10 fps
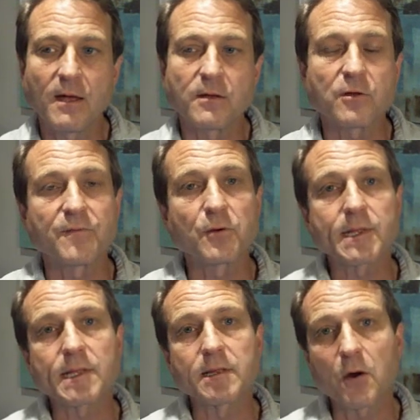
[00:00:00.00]
So if you're
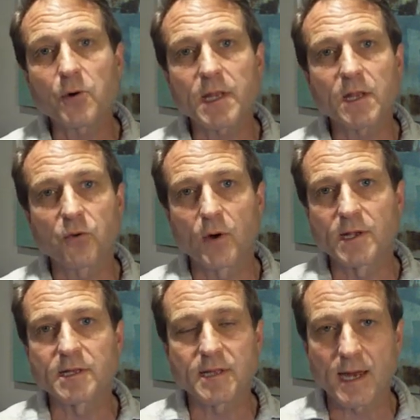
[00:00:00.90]
slower than
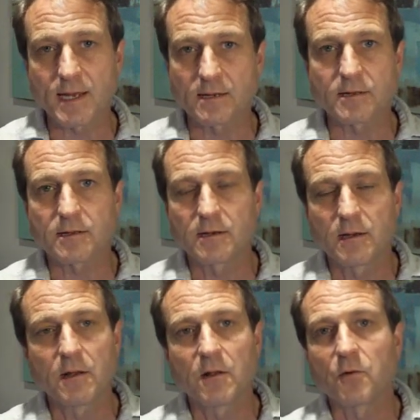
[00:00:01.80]
20 seconds,
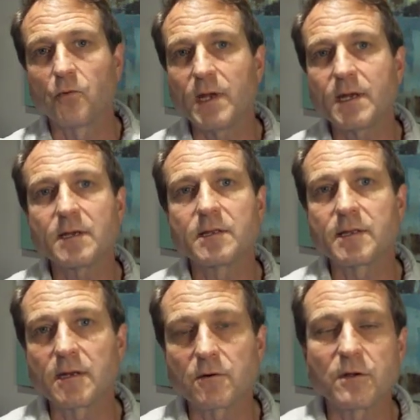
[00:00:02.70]
we
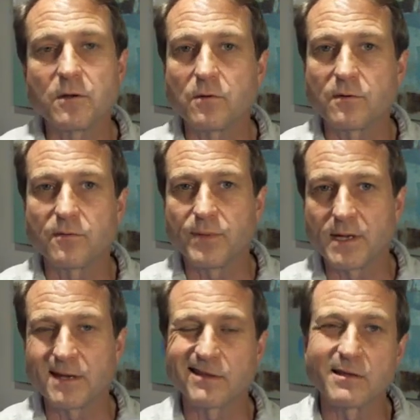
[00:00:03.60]
consider you to
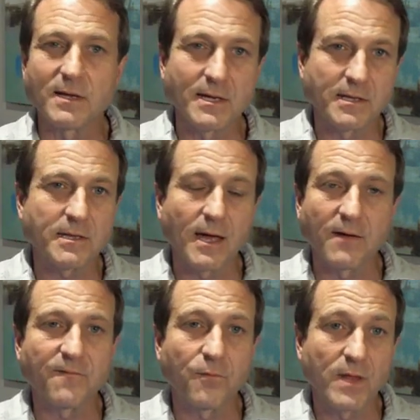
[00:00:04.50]
be a little
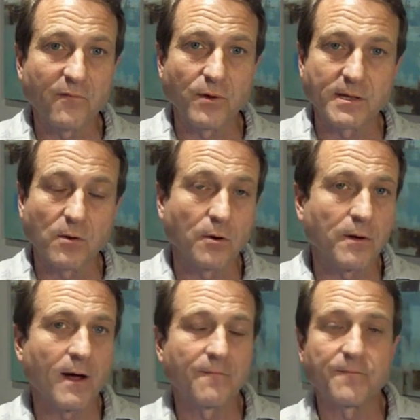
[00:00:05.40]
unsafe for whatever reason,
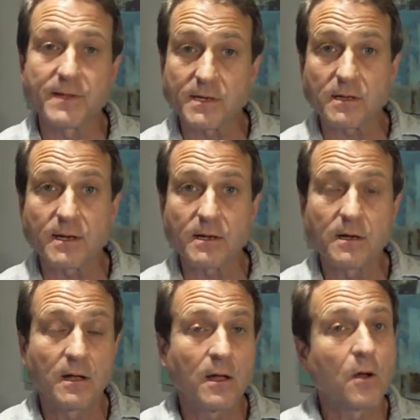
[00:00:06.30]
or physically
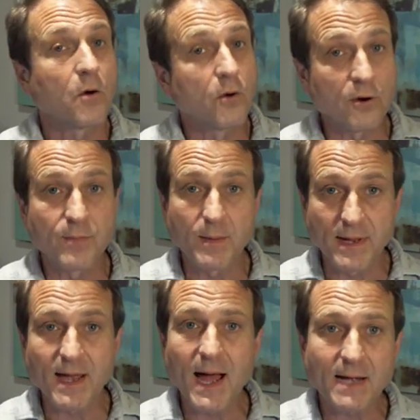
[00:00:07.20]
or maybe
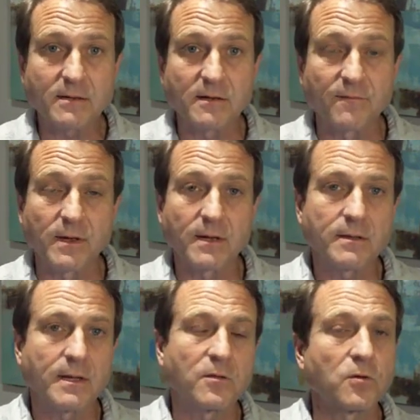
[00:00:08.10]
cognitively,
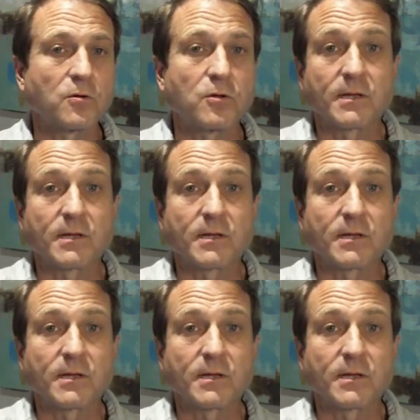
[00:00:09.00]
that you